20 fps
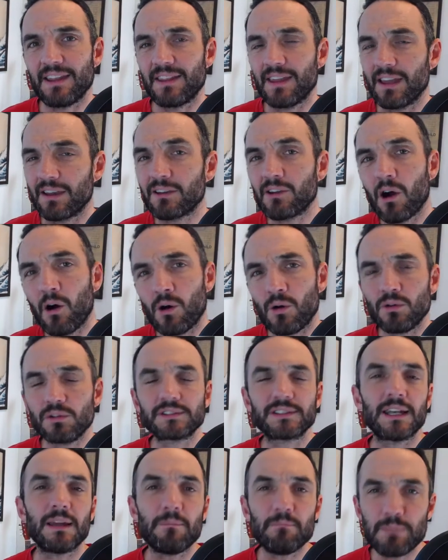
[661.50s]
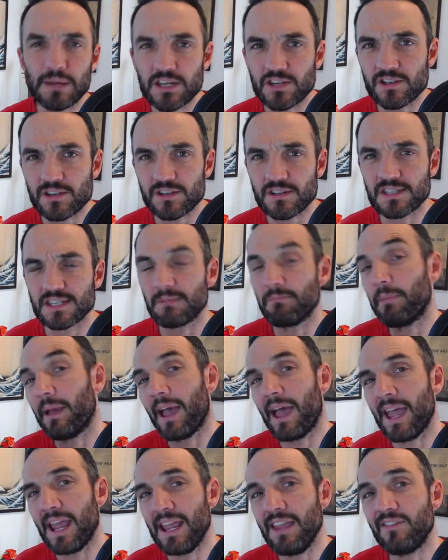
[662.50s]
their goals and ambitions and
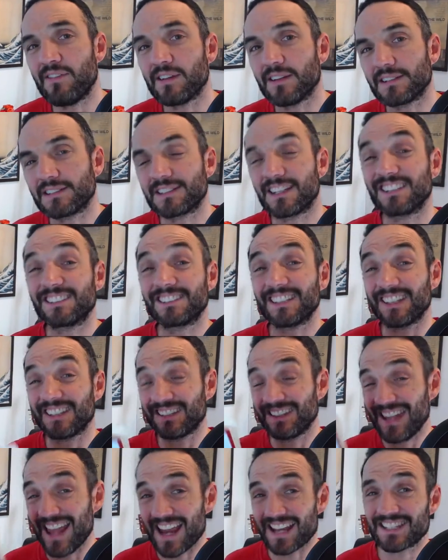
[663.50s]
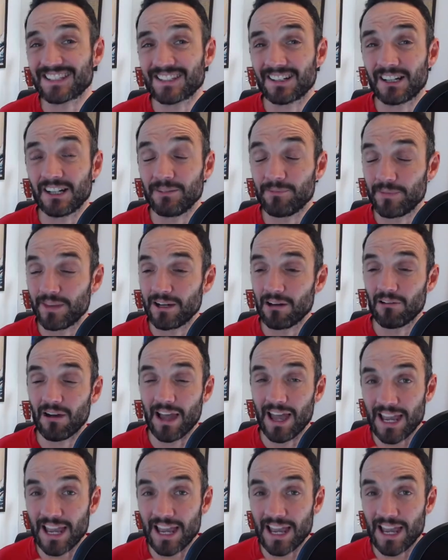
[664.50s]
behavior such that next time they'll